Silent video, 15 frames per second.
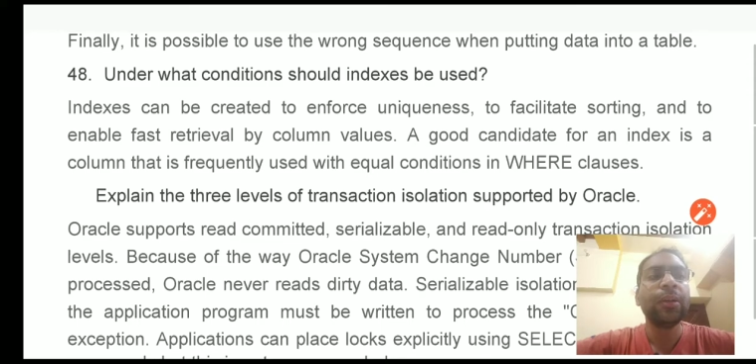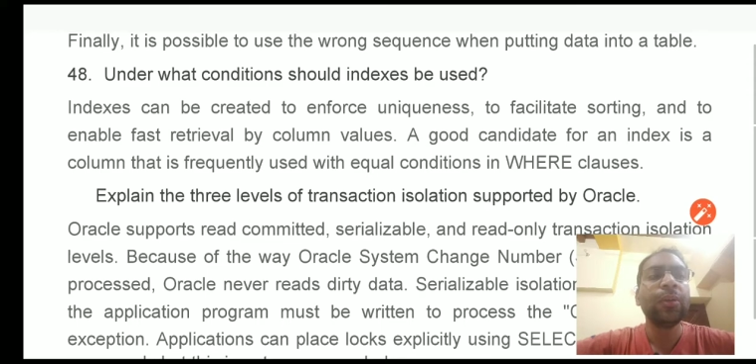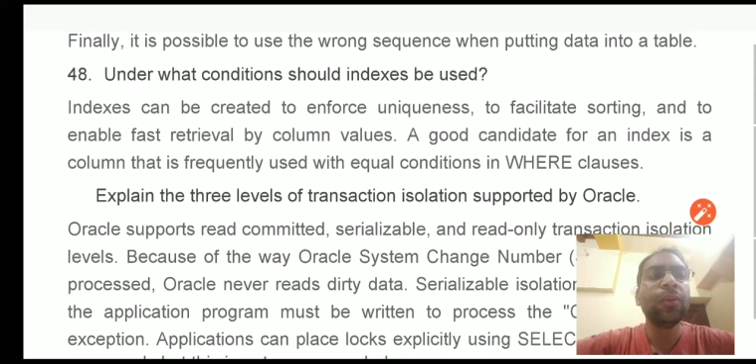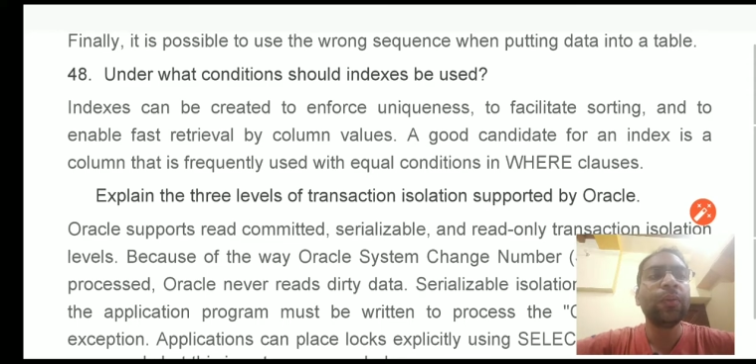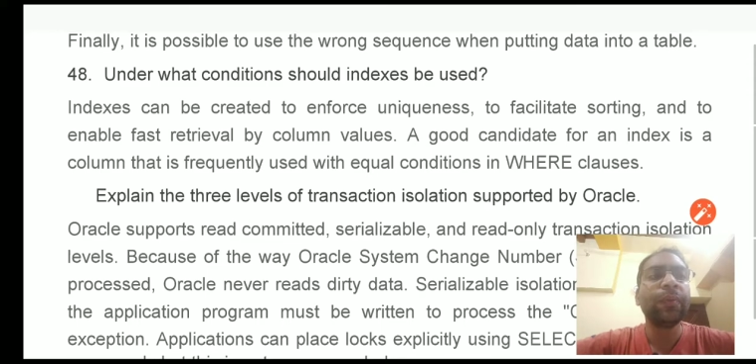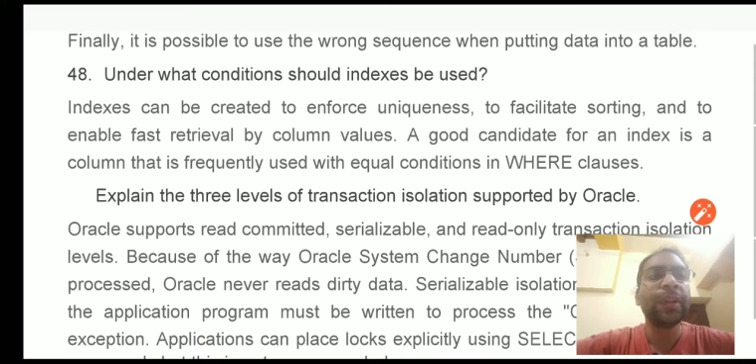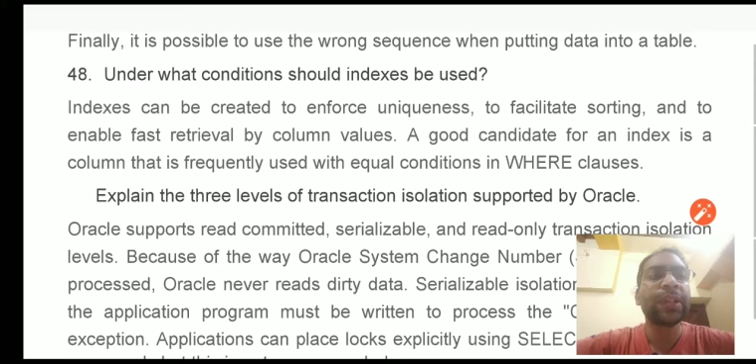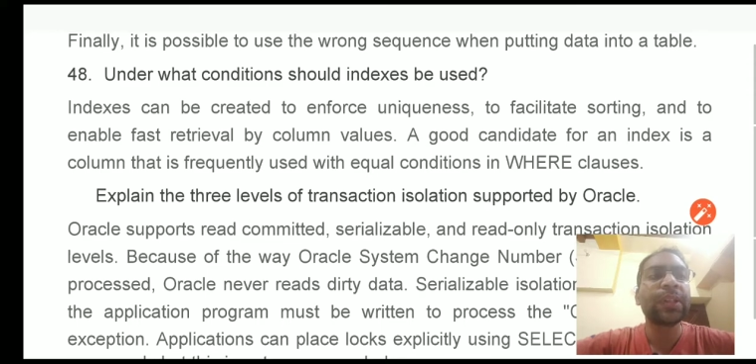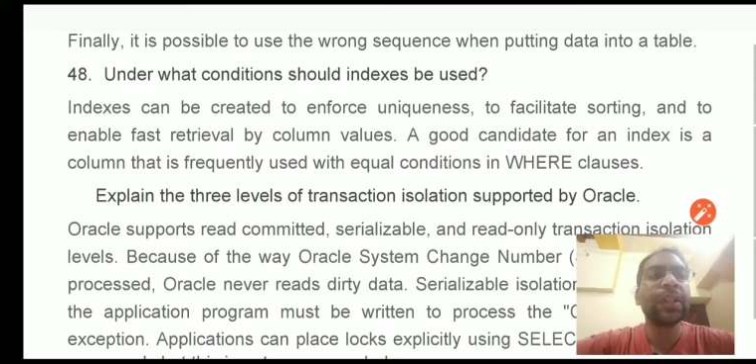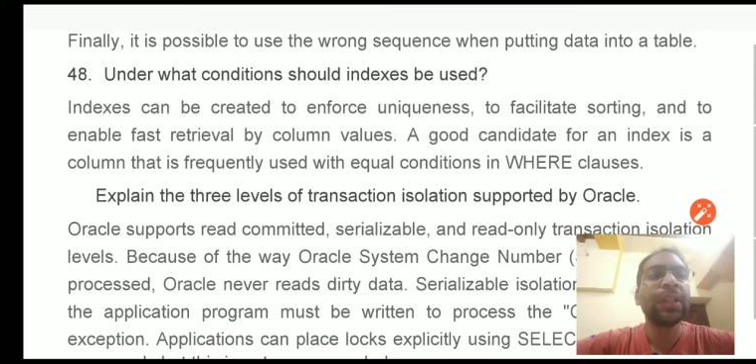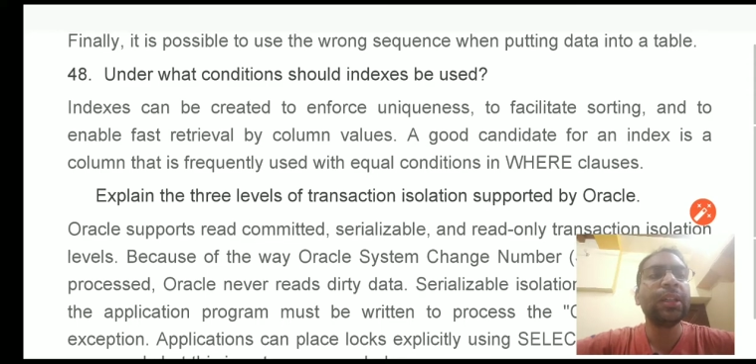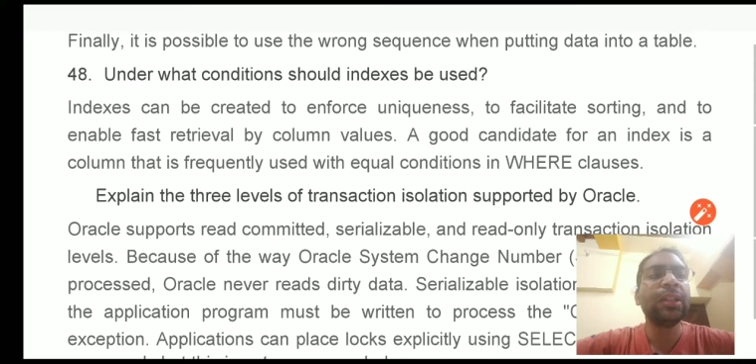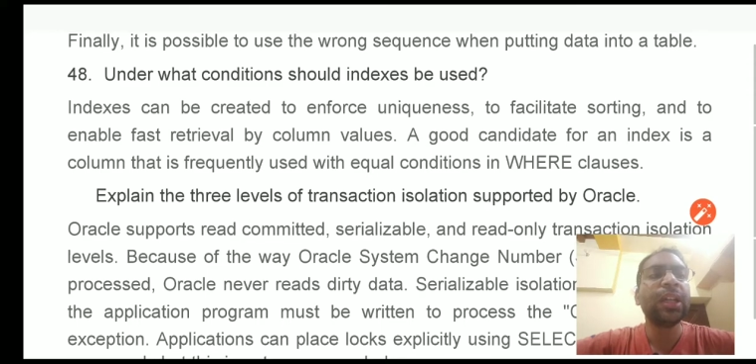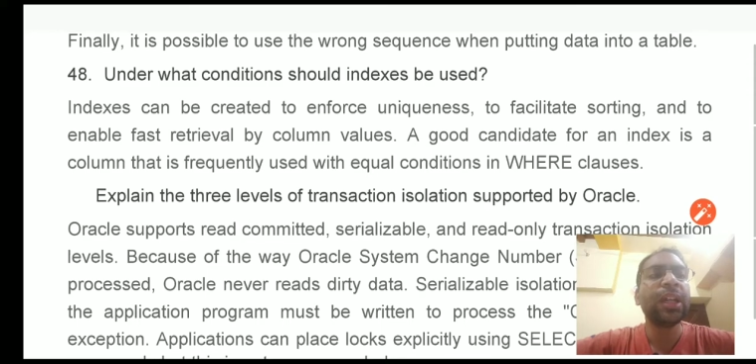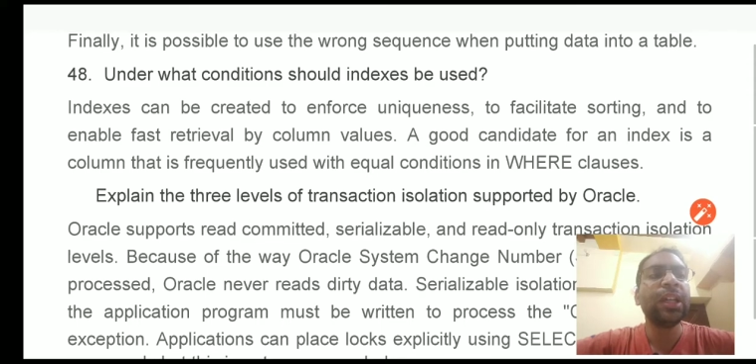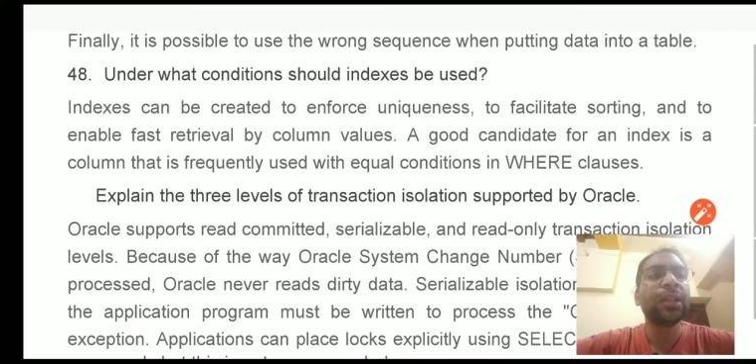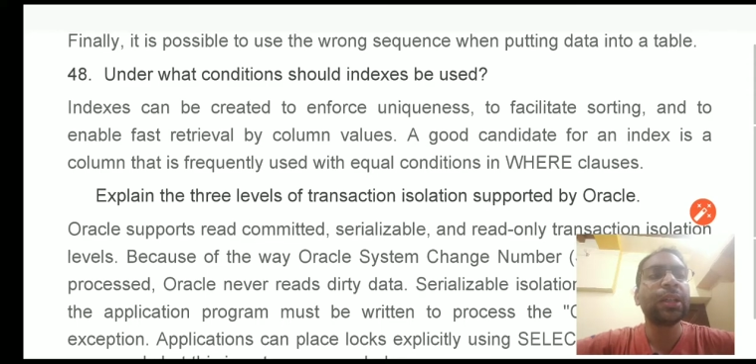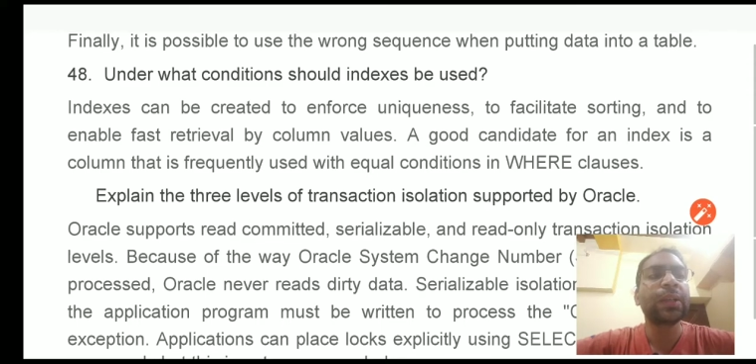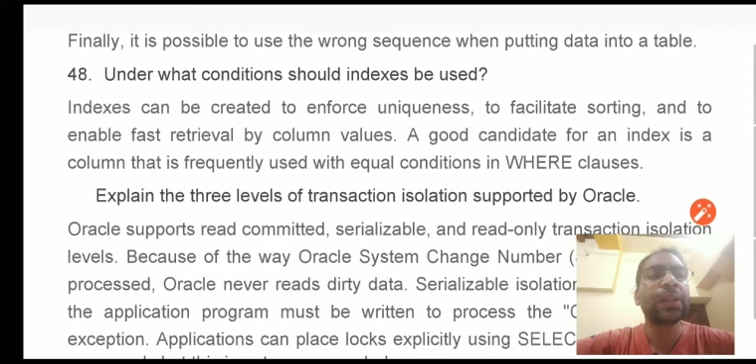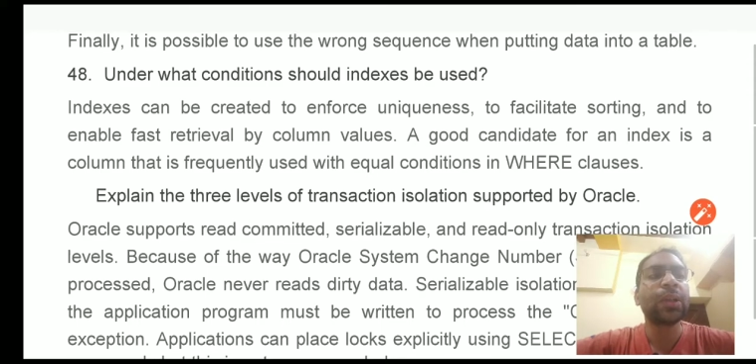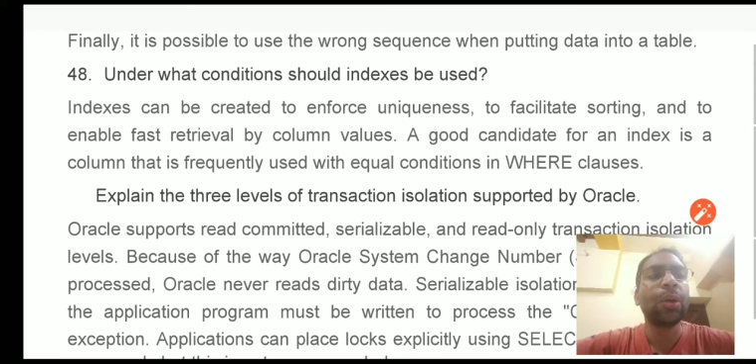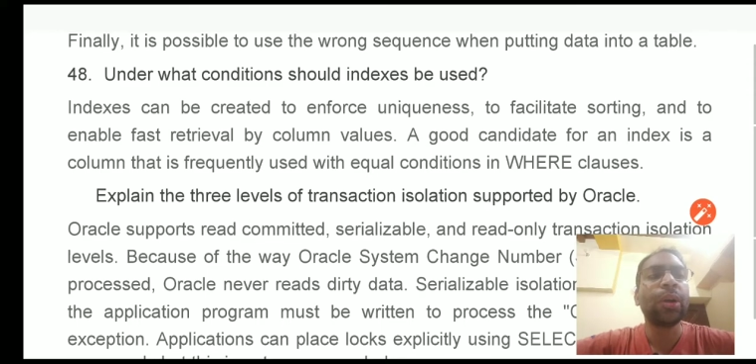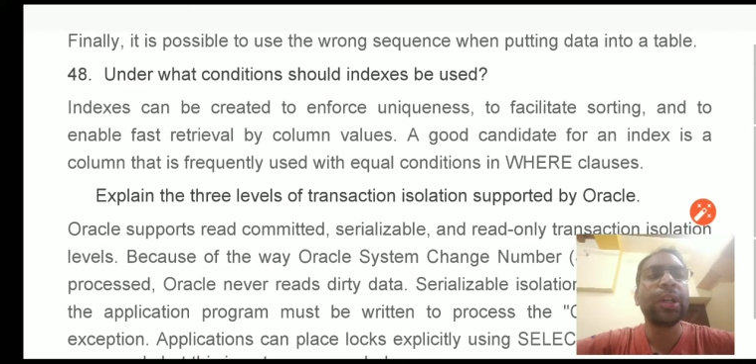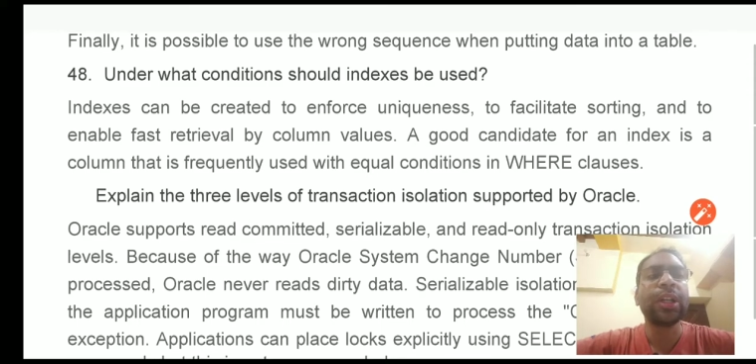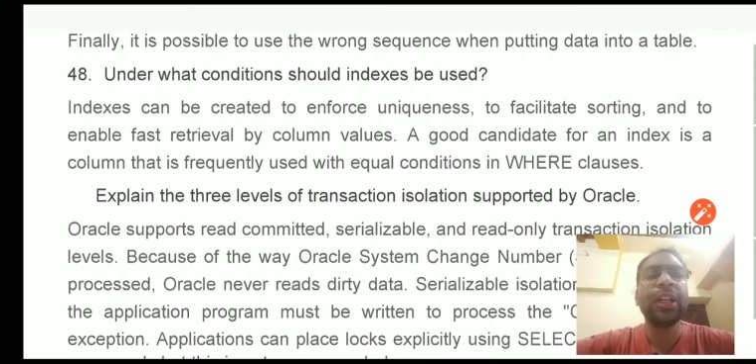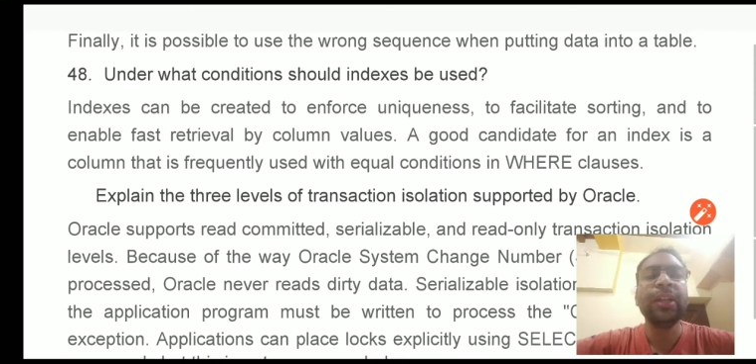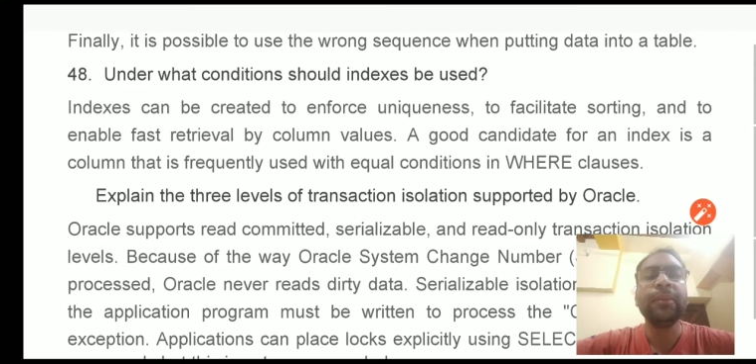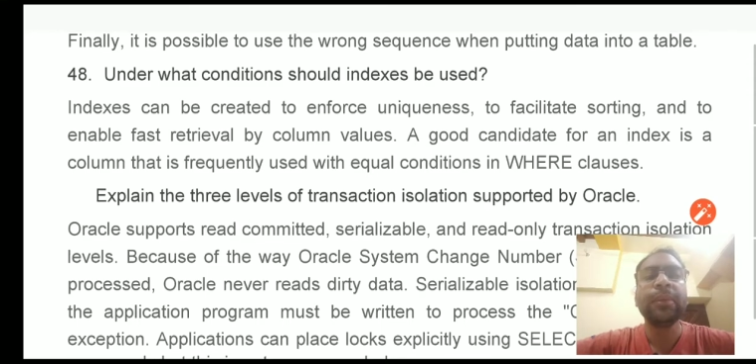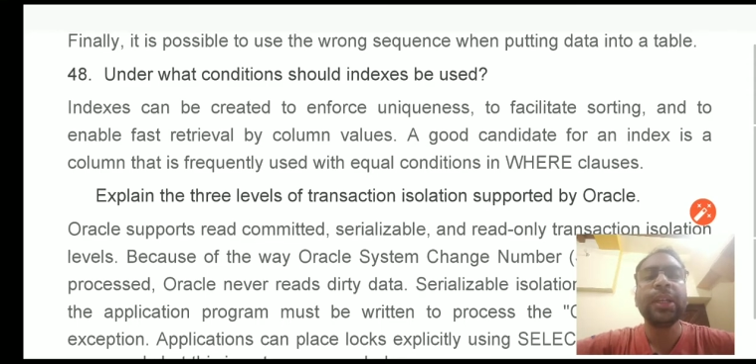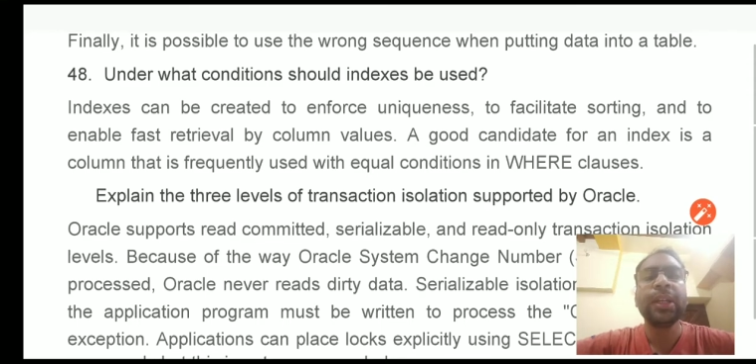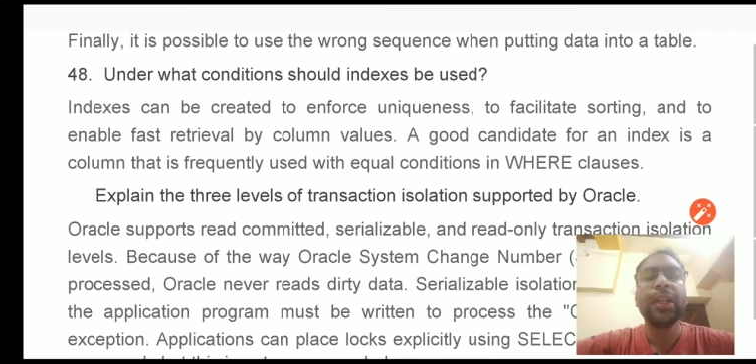to facilitate sorting,